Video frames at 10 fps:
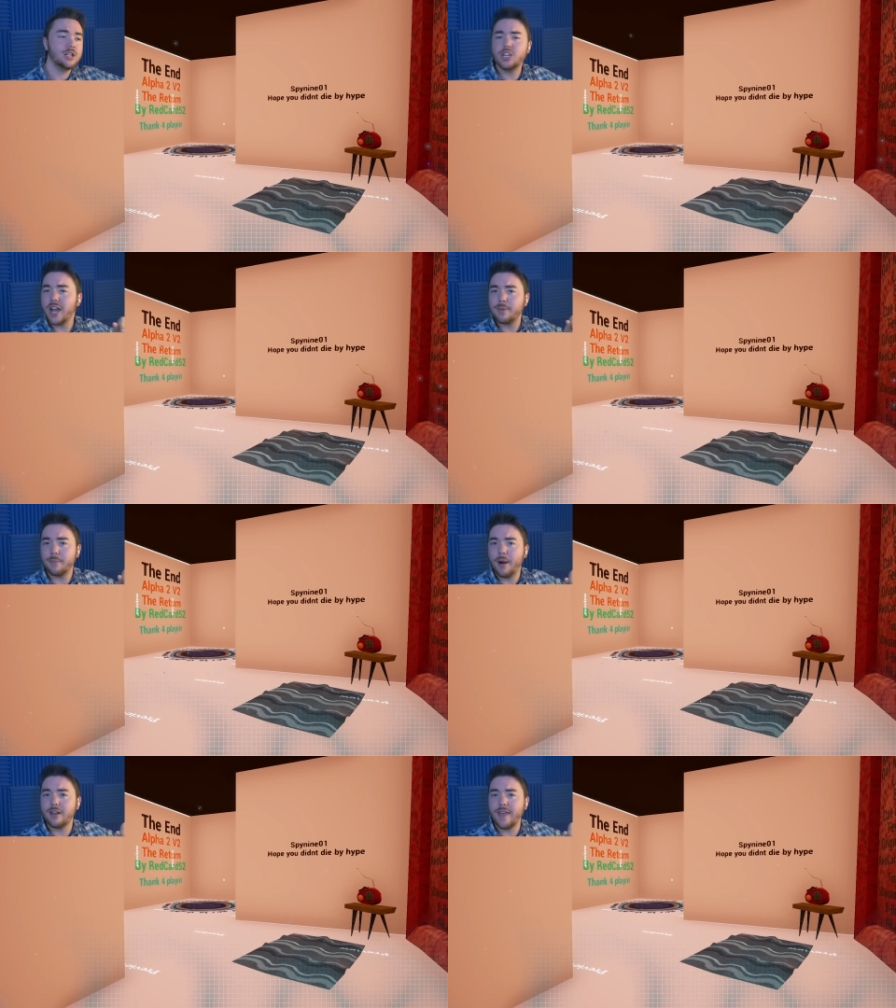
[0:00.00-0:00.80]
She gotta be
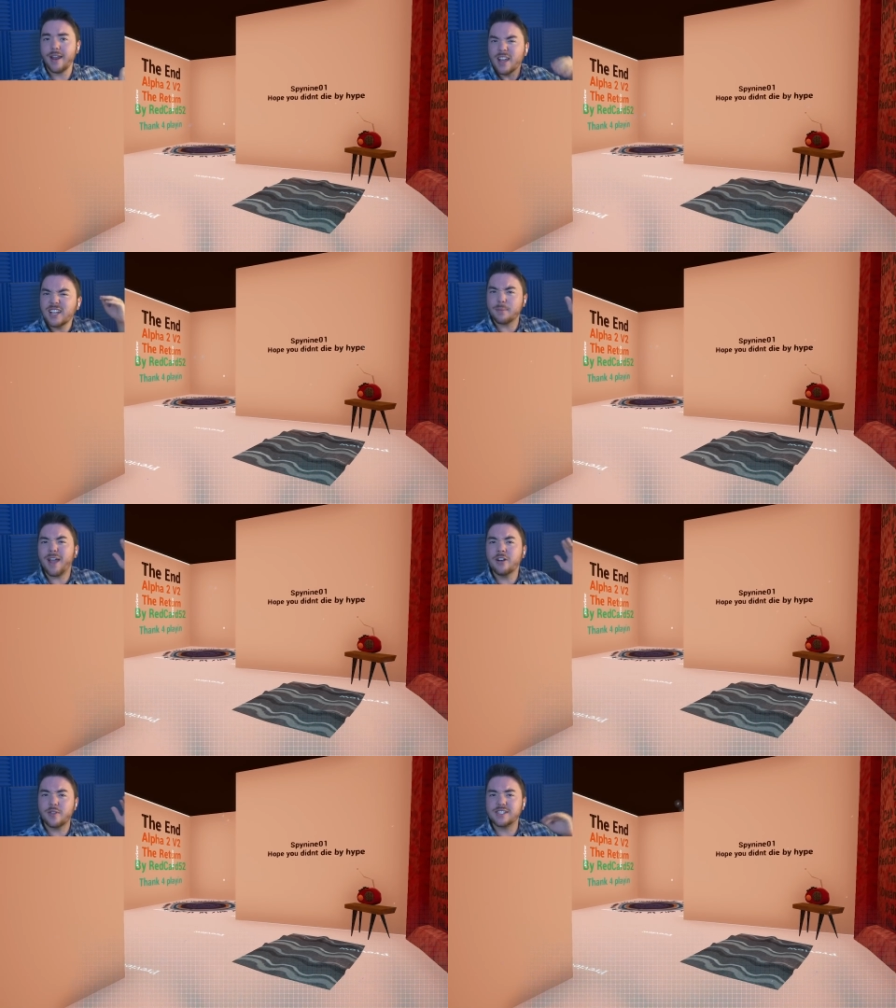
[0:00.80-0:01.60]
a part of that. gotta
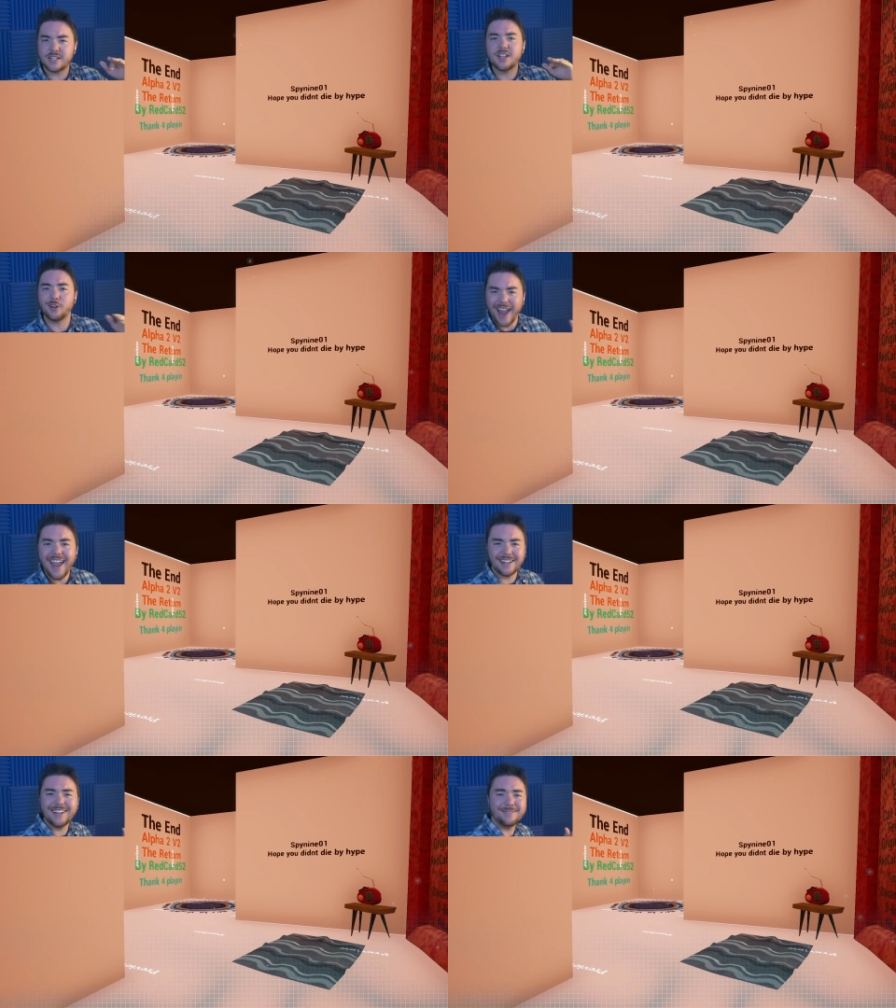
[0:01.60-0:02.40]
be under the
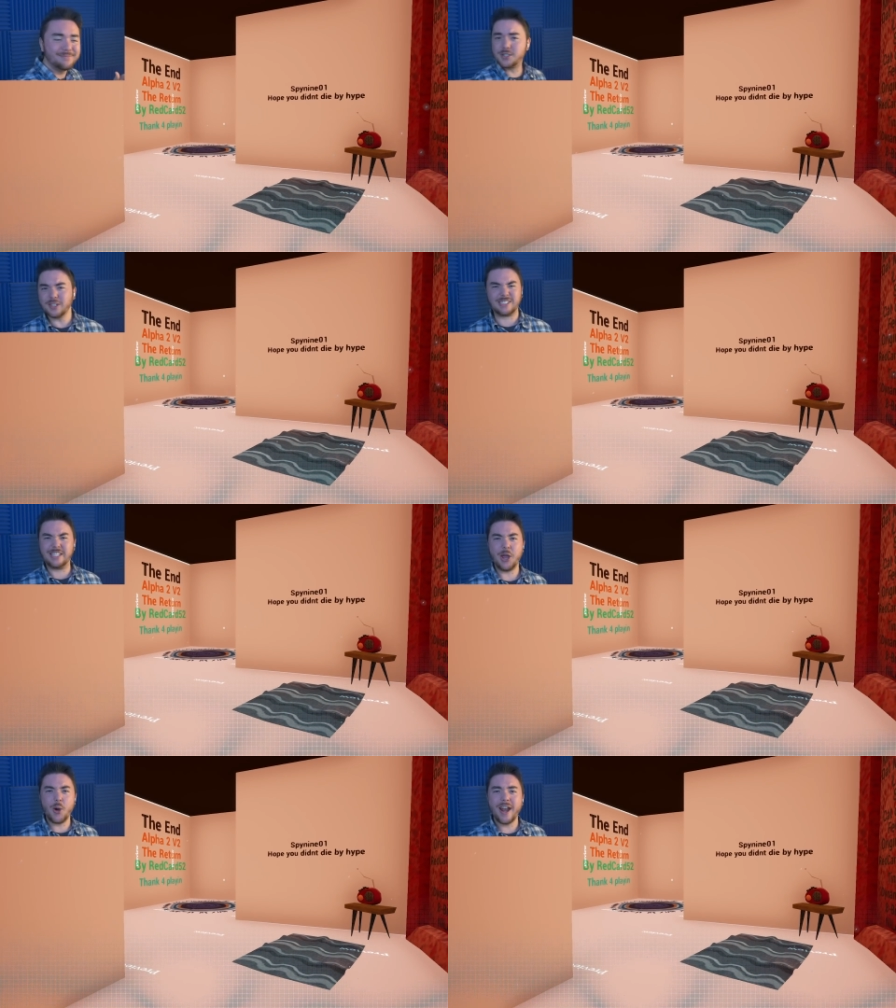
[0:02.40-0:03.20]
600k club. So I'll
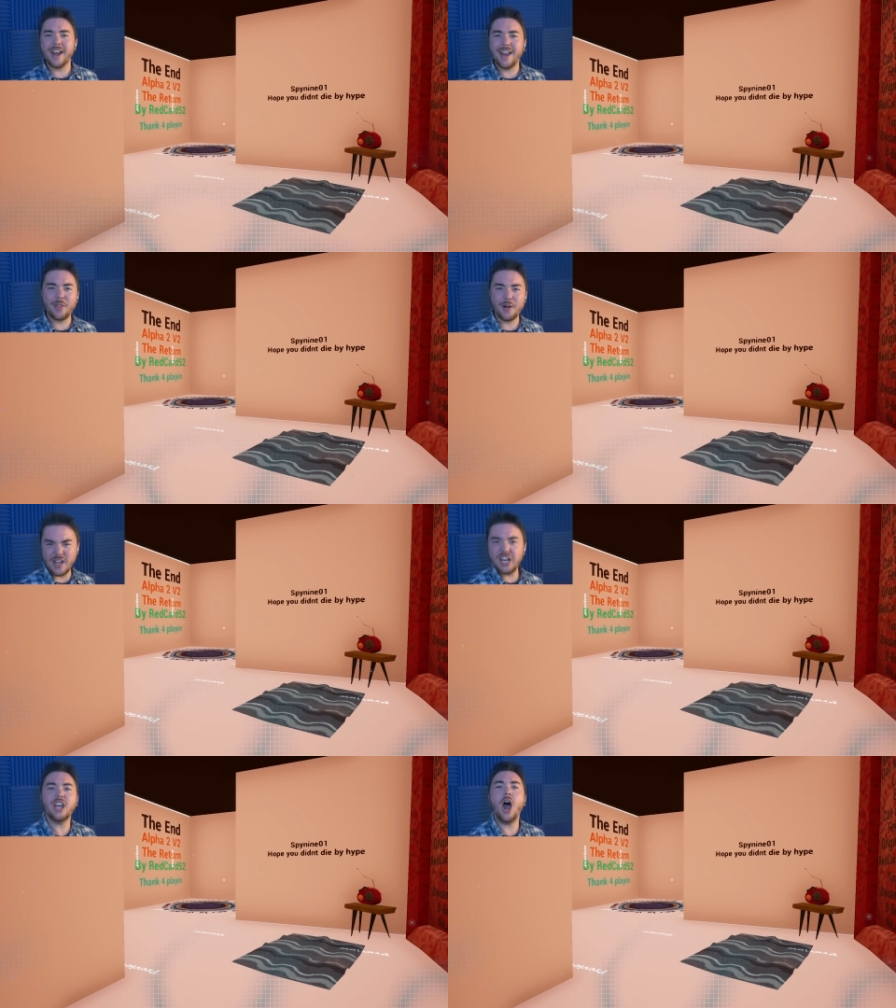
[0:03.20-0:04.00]
see you in another
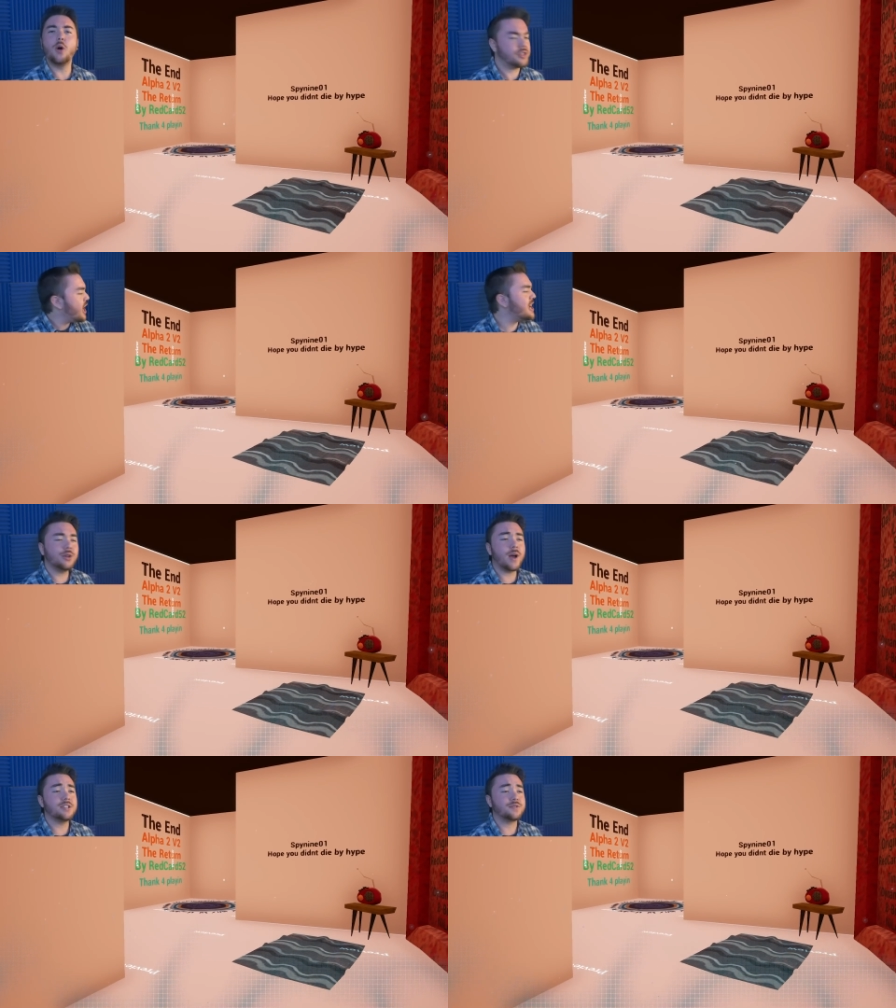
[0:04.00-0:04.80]
video. Thank
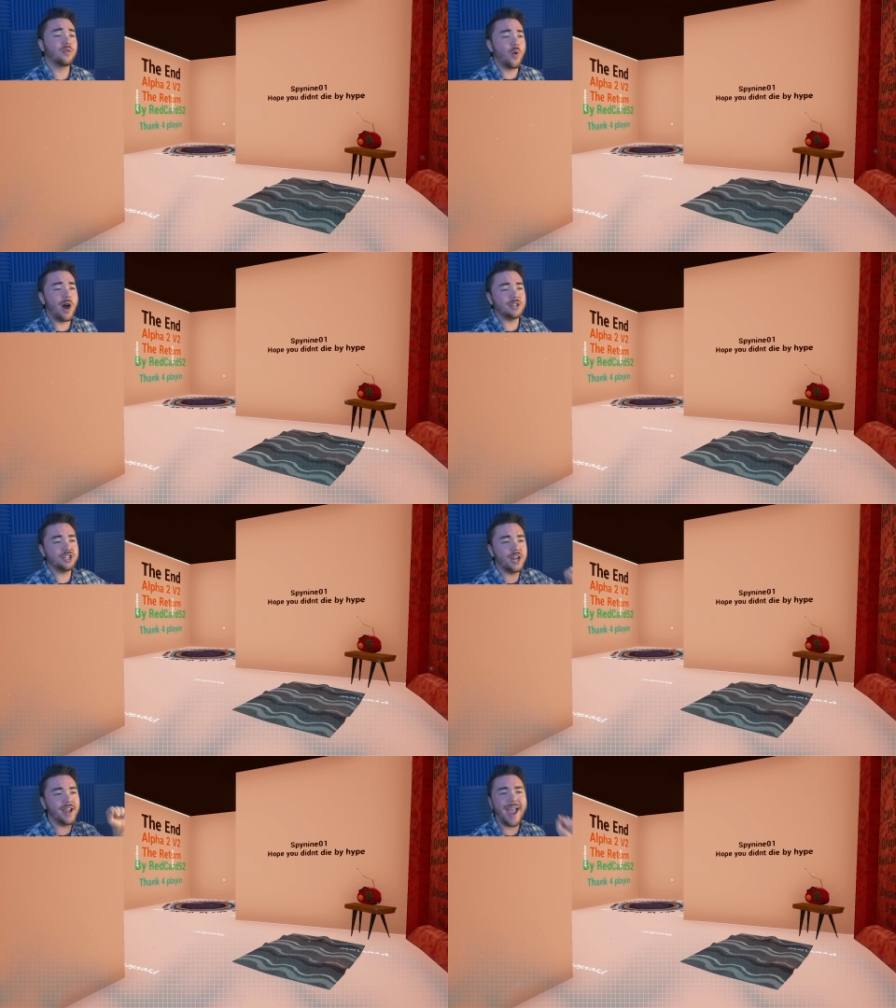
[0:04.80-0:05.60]
you guys for
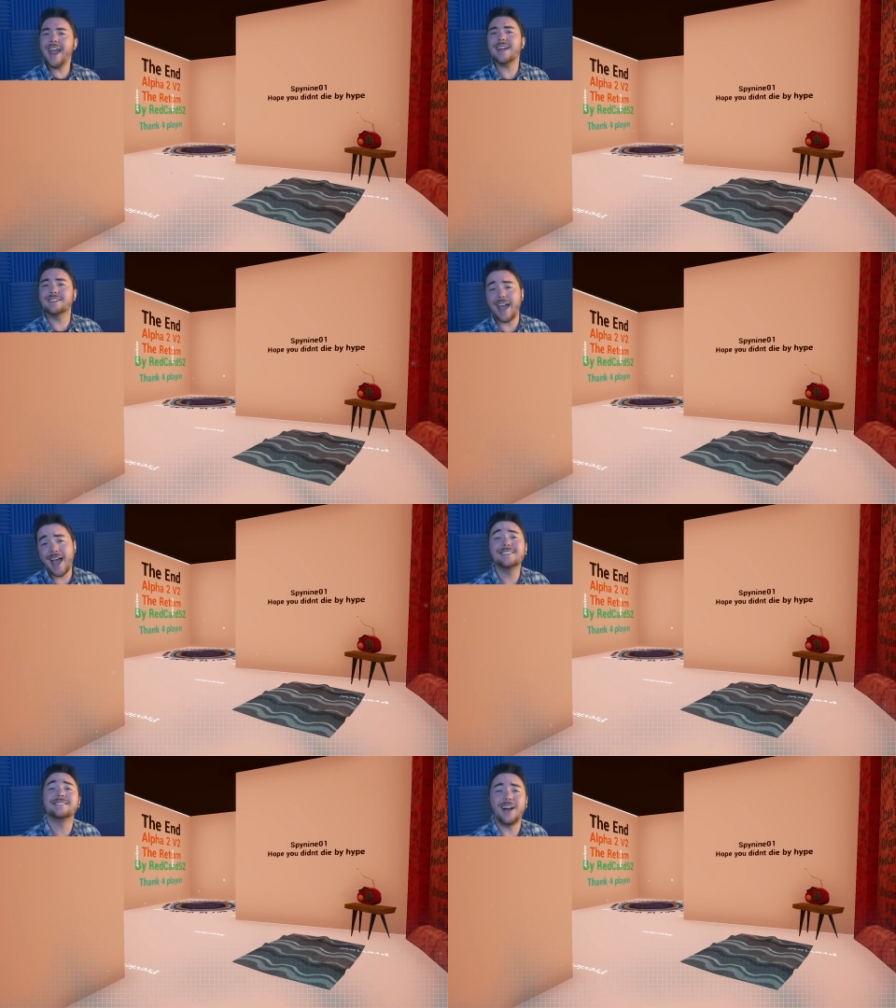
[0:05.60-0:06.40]
watching, and
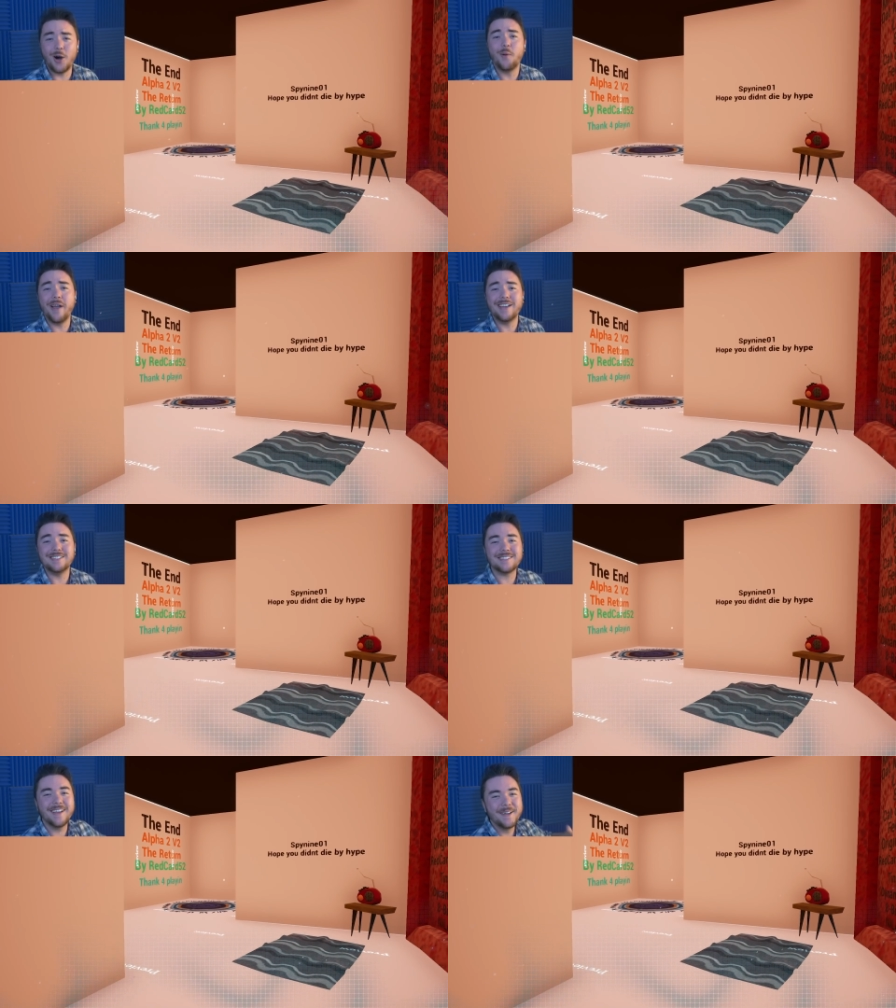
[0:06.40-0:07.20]
as
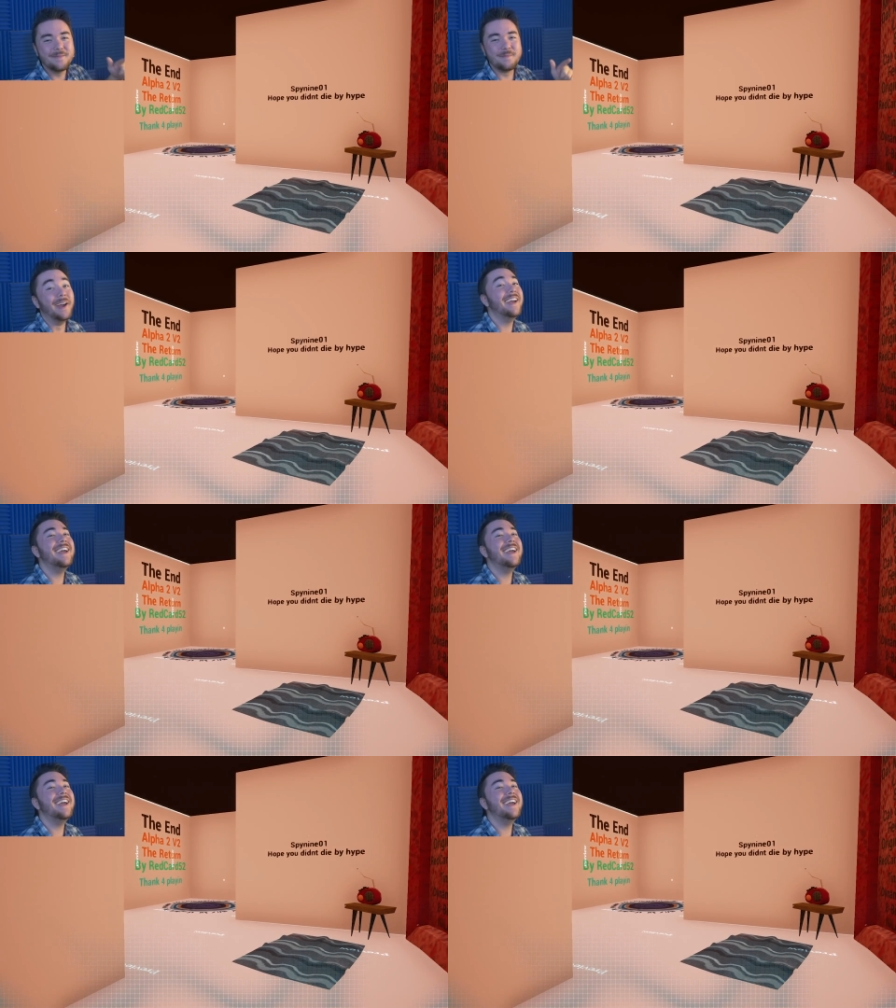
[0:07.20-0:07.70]
always, peace.